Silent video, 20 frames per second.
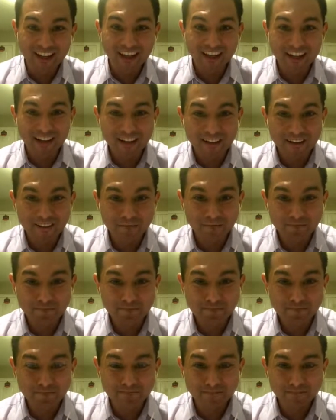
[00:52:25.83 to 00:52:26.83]

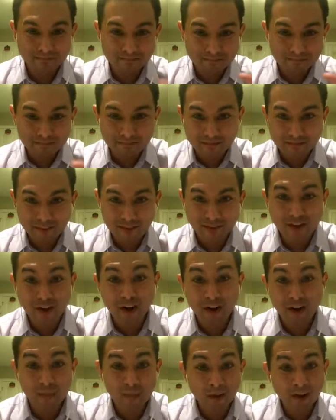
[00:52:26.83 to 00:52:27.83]
Their
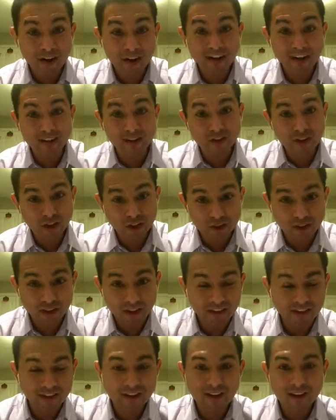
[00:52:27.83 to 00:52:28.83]
target market is children.